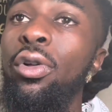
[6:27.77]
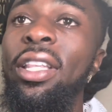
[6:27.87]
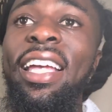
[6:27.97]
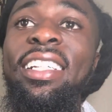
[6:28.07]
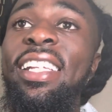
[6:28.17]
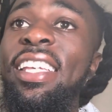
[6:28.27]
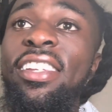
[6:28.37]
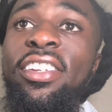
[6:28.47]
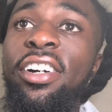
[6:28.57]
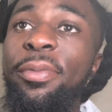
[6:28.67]
things heating
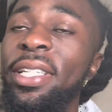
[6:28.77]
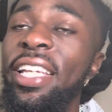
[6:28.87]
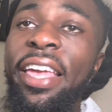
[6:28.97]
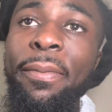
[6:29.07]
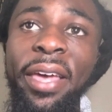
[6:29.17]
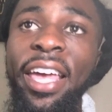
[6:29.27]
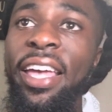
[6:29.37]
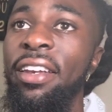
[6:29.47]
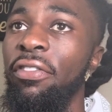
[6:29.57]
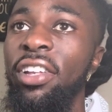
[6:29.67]
up, it's getting
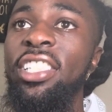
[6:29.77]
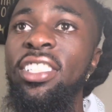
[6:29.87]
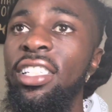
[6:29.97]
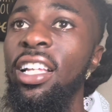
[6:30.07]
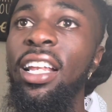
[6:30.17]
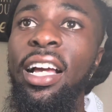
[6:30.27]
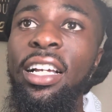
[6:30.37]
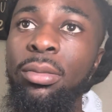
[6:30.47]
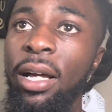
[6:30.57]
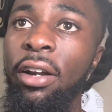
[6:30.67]
bad, inflation is looking like it's
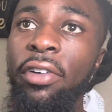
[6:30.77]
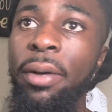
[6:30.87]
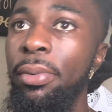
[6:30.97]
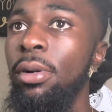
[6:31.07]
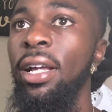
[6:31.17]
about to ramp up,